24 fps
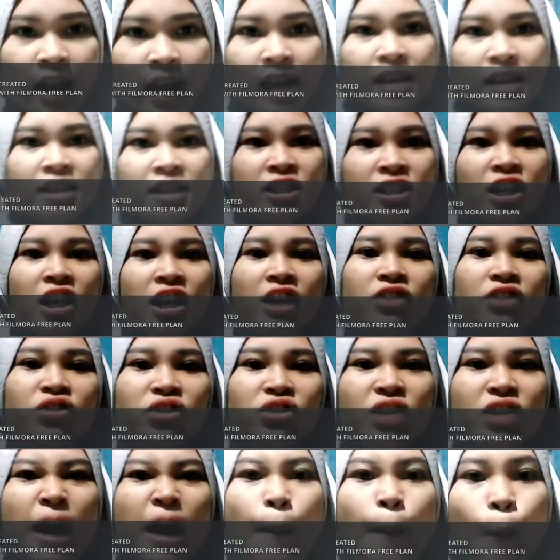She is
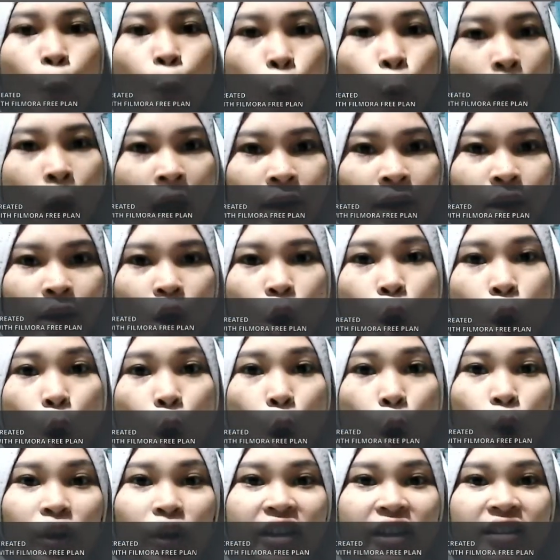someone
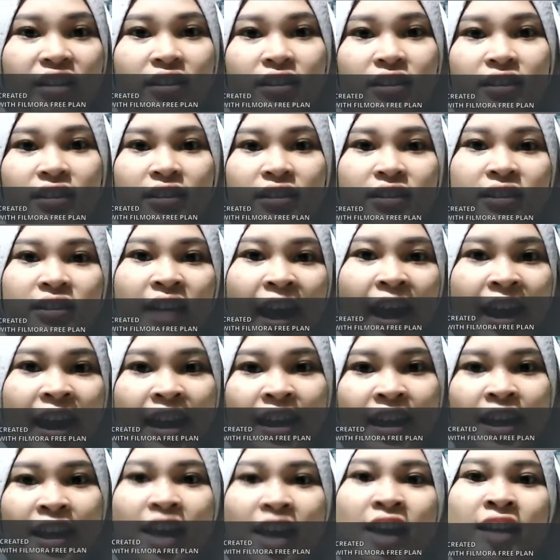who is
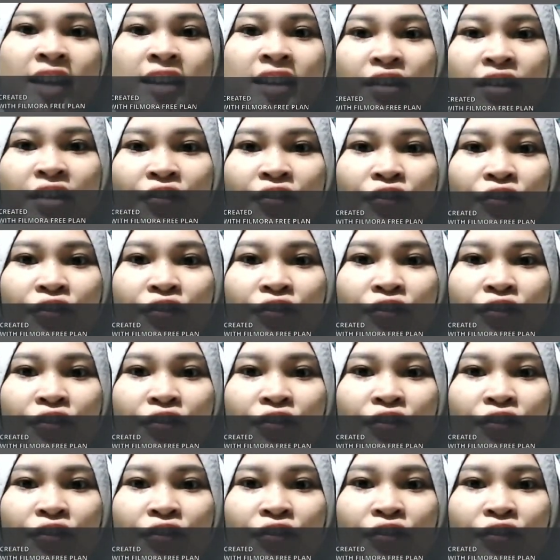saying in the